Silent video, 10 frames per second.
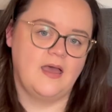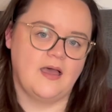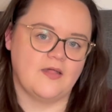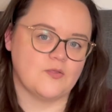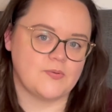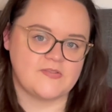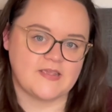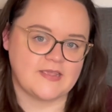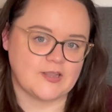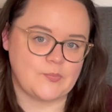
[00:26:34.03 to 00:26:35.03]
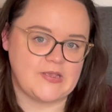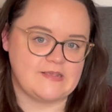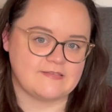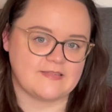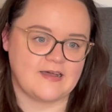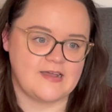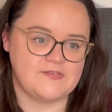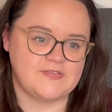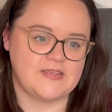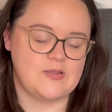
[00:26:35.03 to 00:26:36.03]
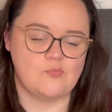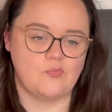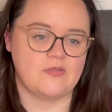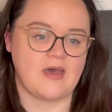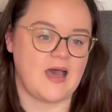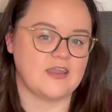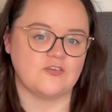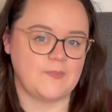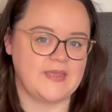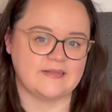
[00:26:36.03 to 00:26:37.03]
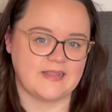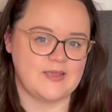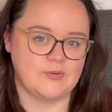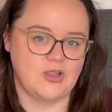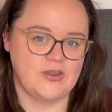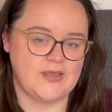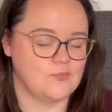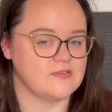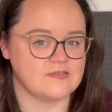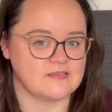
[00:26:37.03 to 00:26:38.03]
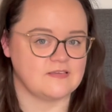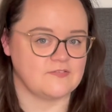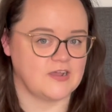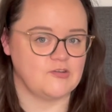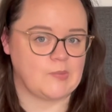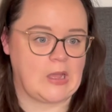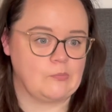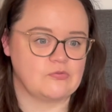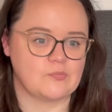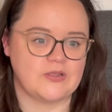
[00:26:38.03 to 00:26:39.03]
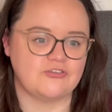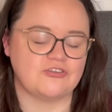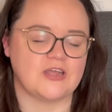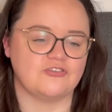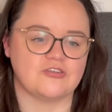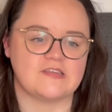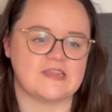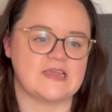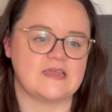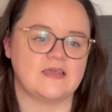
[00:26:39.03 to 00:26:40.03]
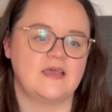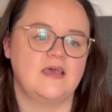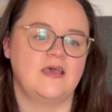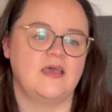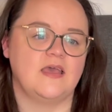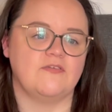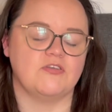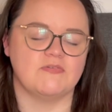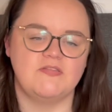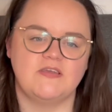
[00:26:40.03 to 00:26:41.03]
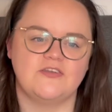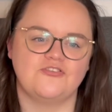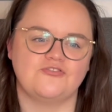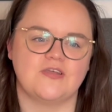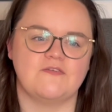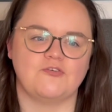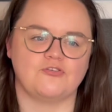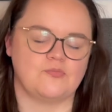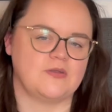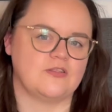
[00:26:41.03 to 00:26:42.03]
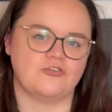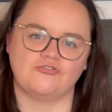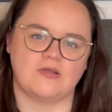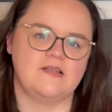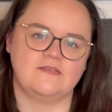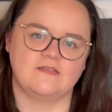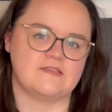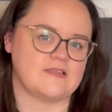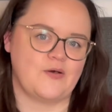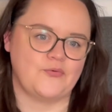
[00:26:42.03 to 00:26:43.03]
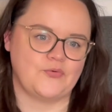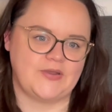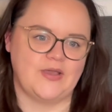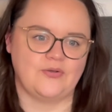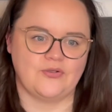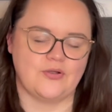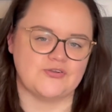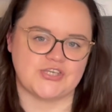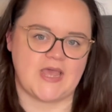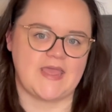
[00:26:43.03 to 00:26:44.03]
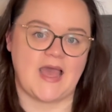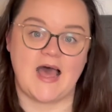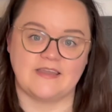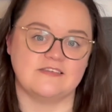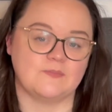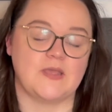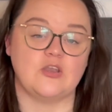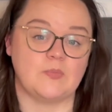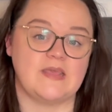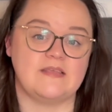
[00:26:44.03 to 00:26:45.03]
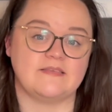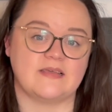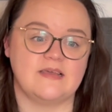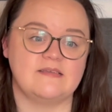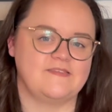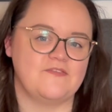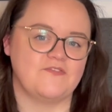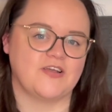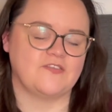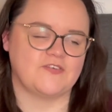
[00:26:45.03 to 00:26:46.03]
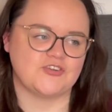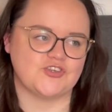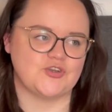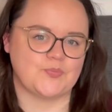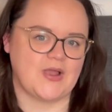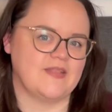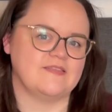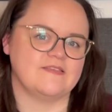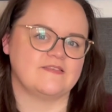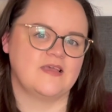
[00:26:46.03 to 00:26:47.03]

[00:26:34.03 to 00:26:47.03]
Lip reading: And the particular piece that I've seen with a handmade label on it was £65, which I just think, if you're in the industry, if you're somebody that's trying to sell your knit and crochet handmade pieces, seeing fast fashion brands